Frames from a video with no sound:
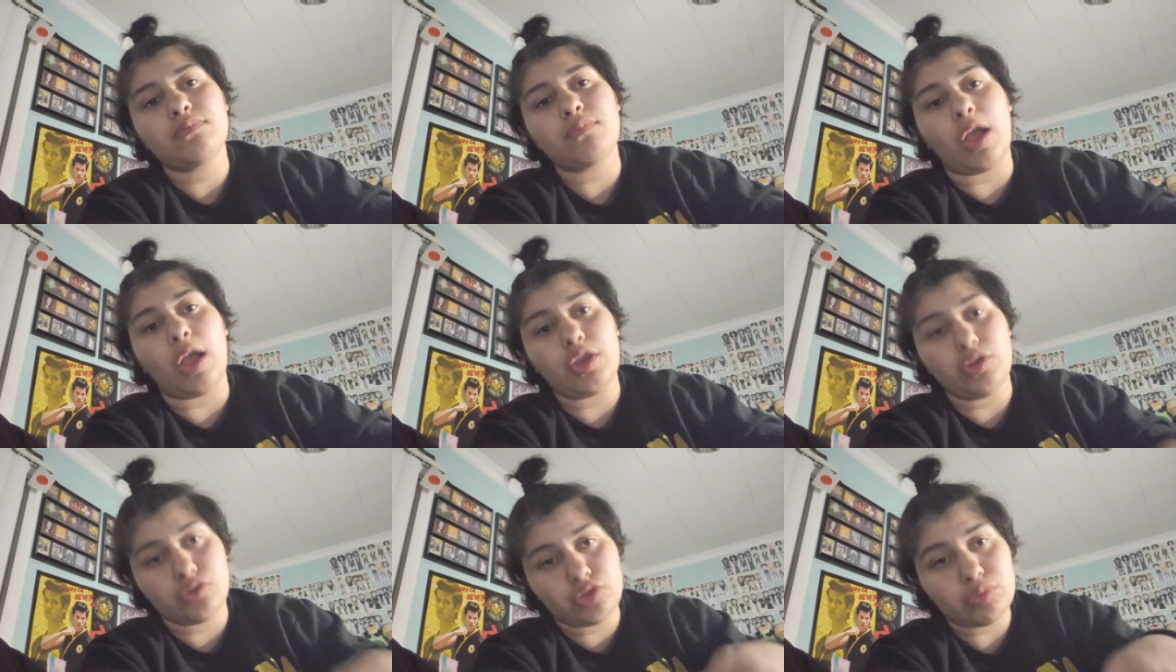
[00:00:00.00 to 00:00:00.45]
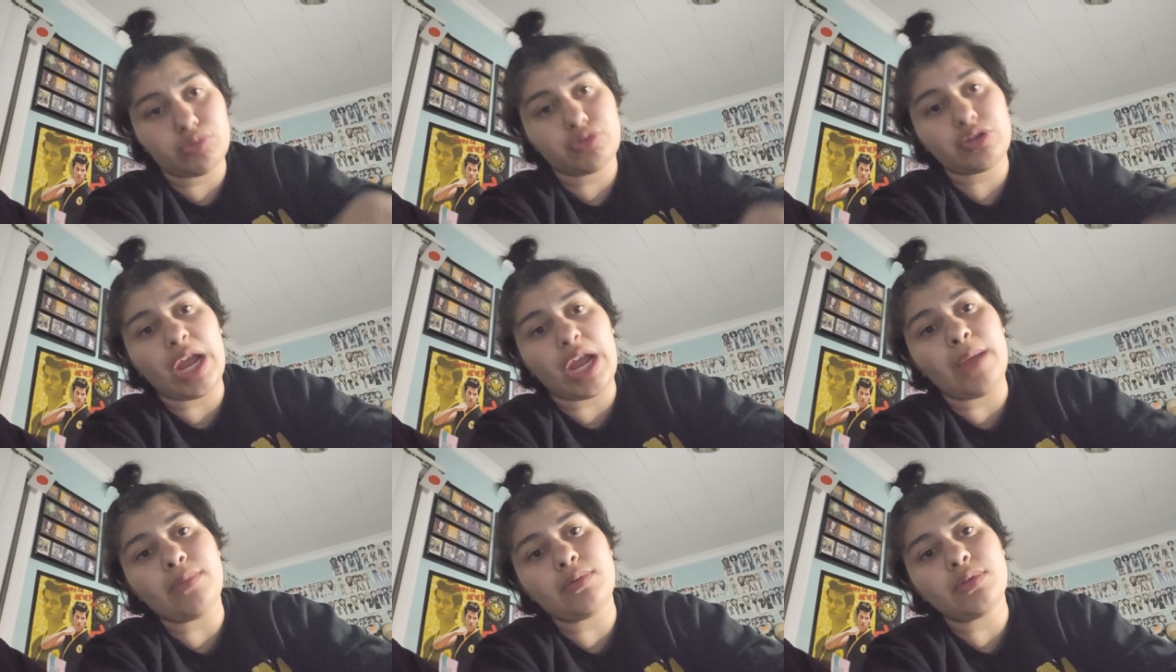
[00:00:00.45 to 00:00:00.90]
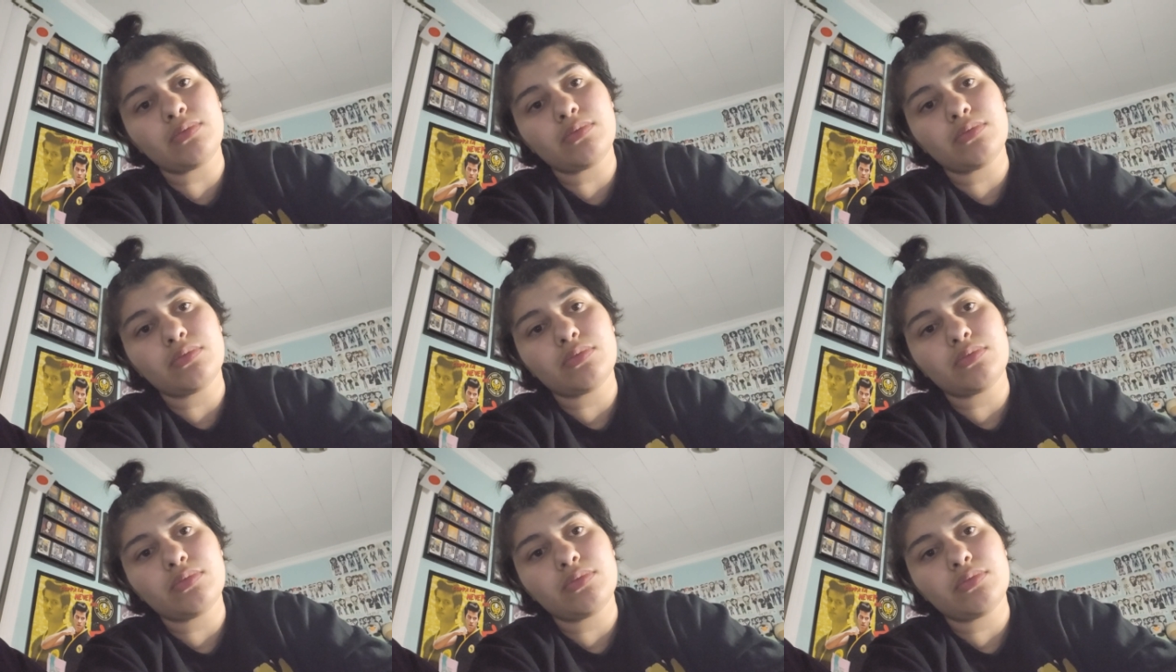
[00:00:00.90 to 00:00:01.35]
Are you subscribed?
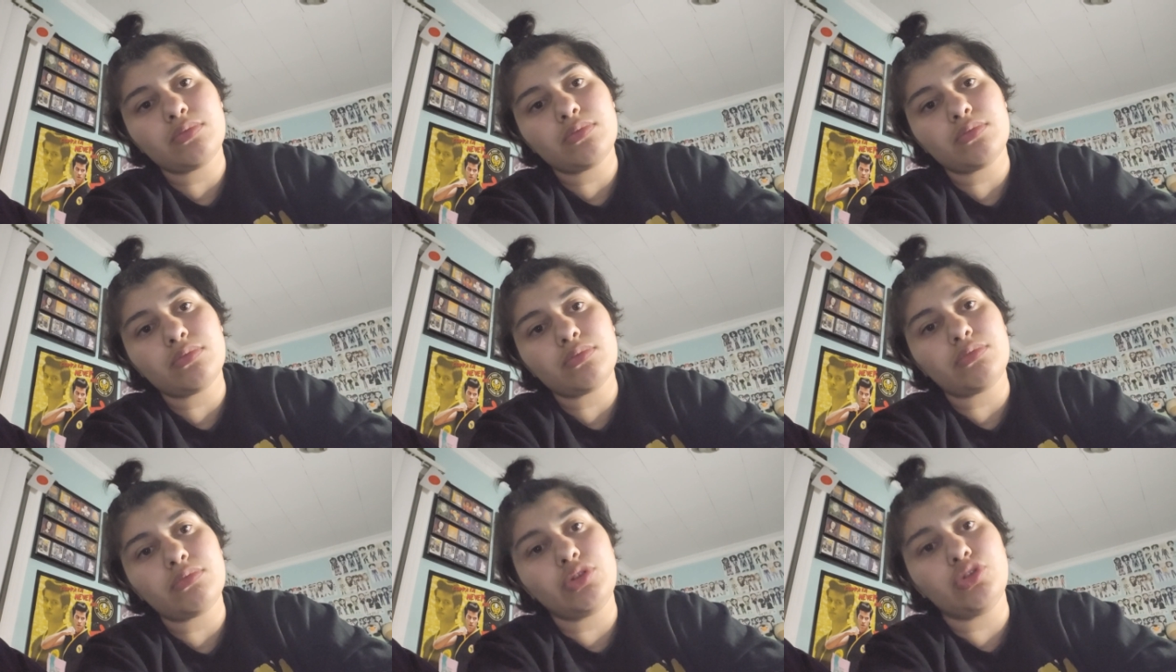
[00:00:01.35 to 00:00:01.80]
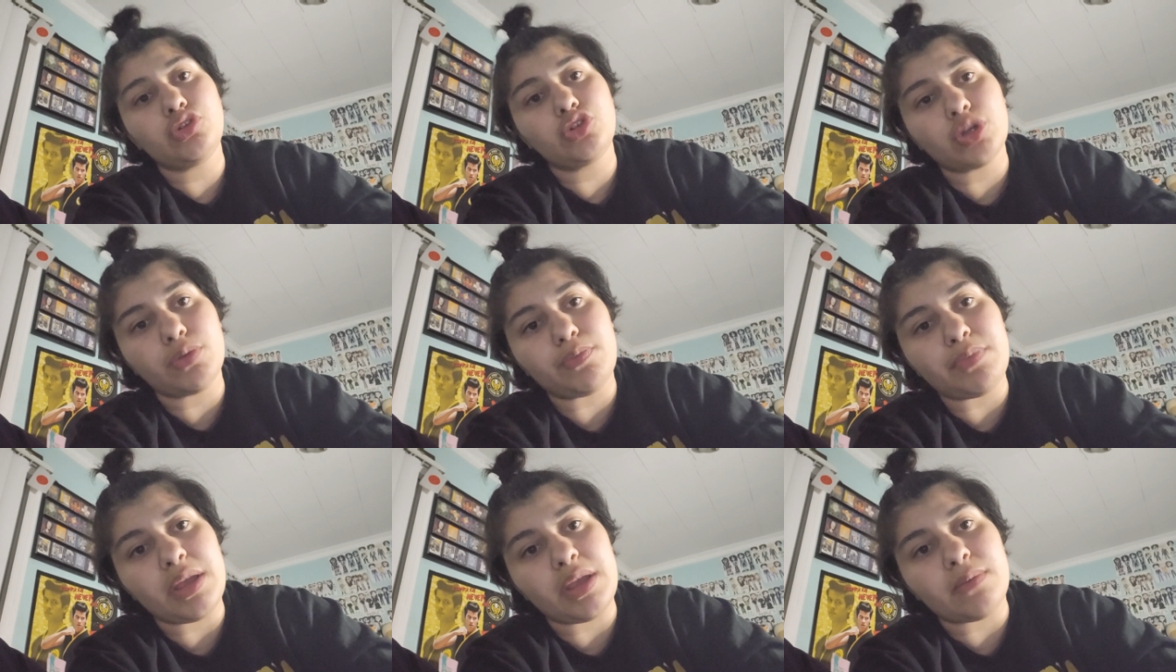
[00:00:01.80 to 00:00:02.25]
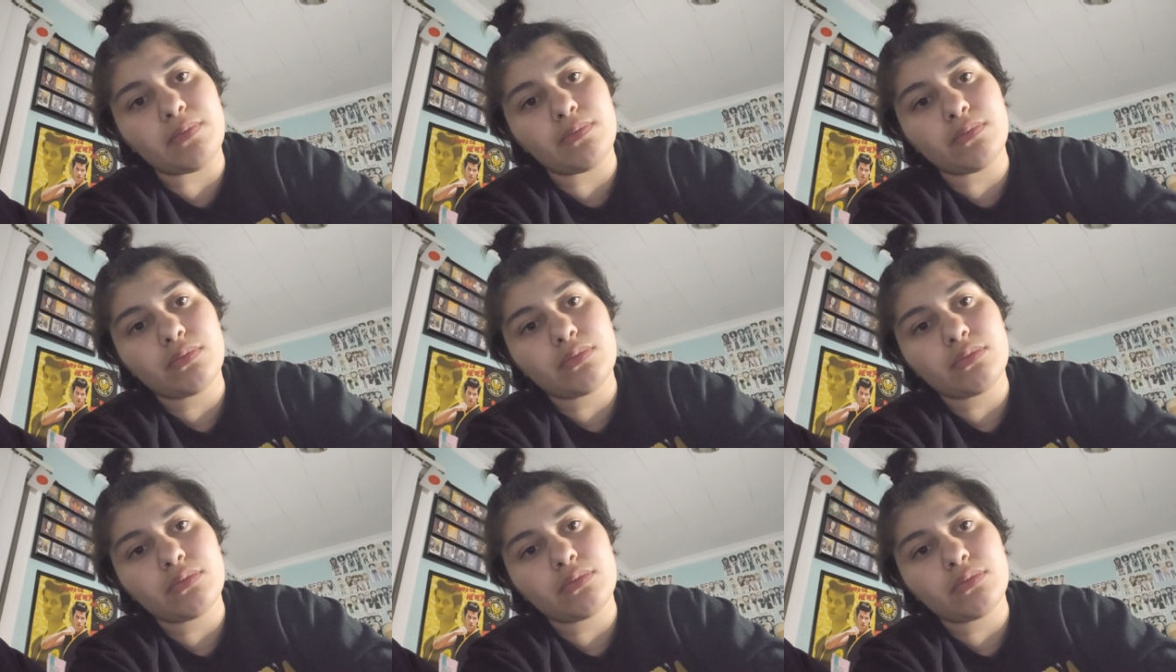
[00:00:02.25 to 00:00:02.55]
You should be.